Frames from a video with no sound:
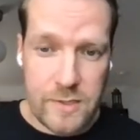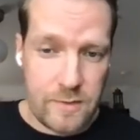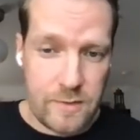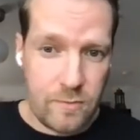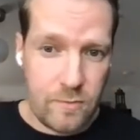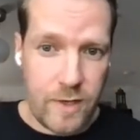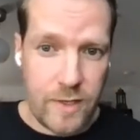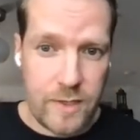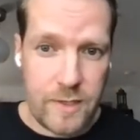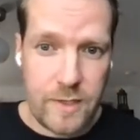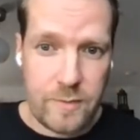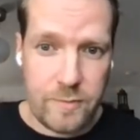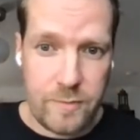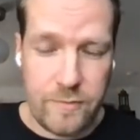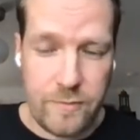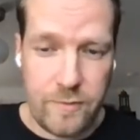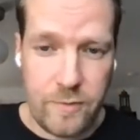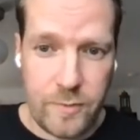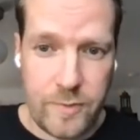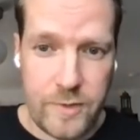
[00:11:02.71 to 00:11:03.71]
in a white label
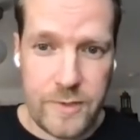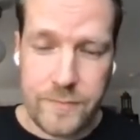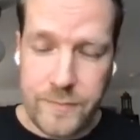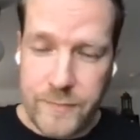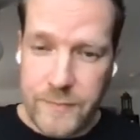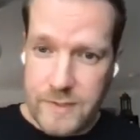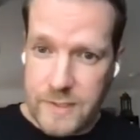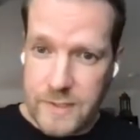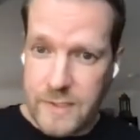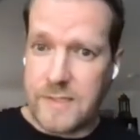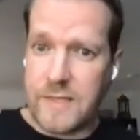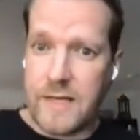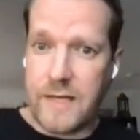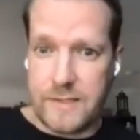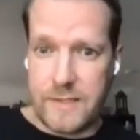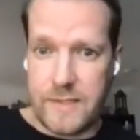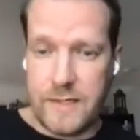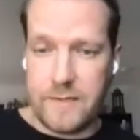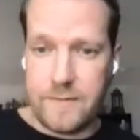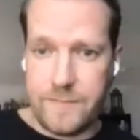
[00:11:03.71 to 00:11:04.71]
format. Things
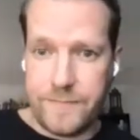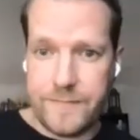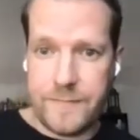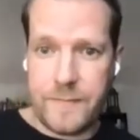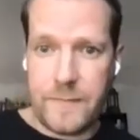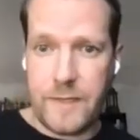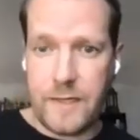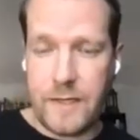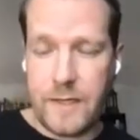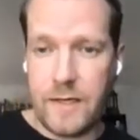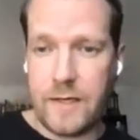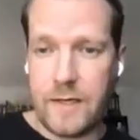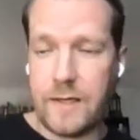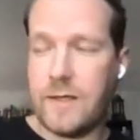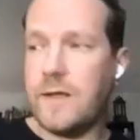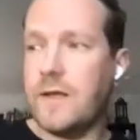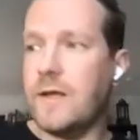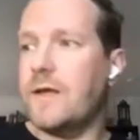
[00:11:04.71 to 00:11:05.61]
like that. Yeah.